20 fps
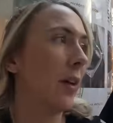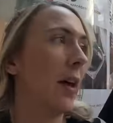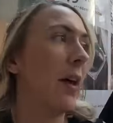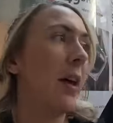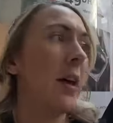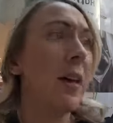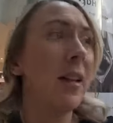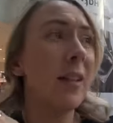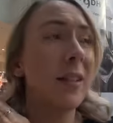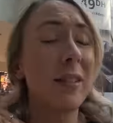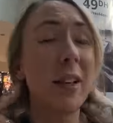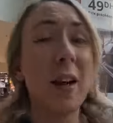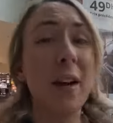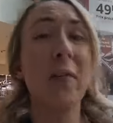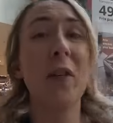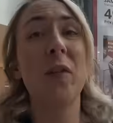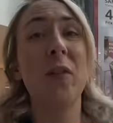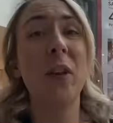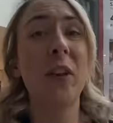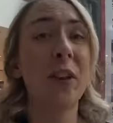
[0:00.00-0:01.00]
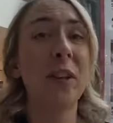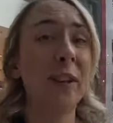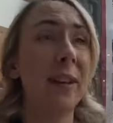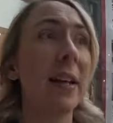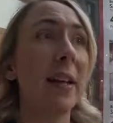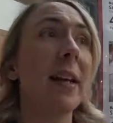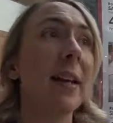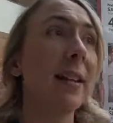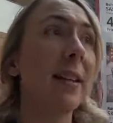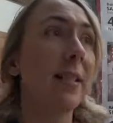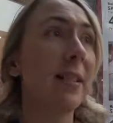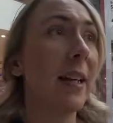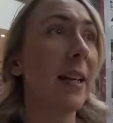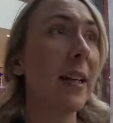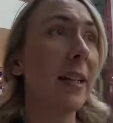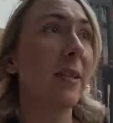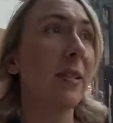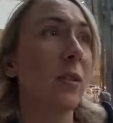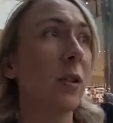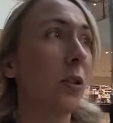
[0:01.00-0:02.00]
over there. So everything you need is
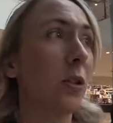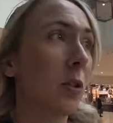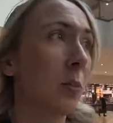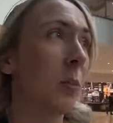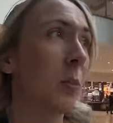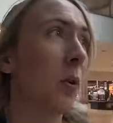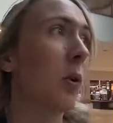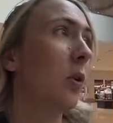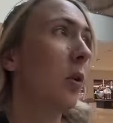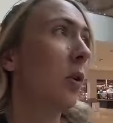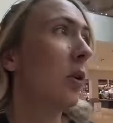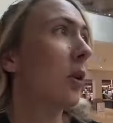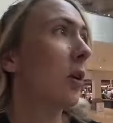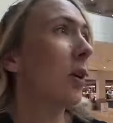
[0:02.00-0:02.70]
inside the mall.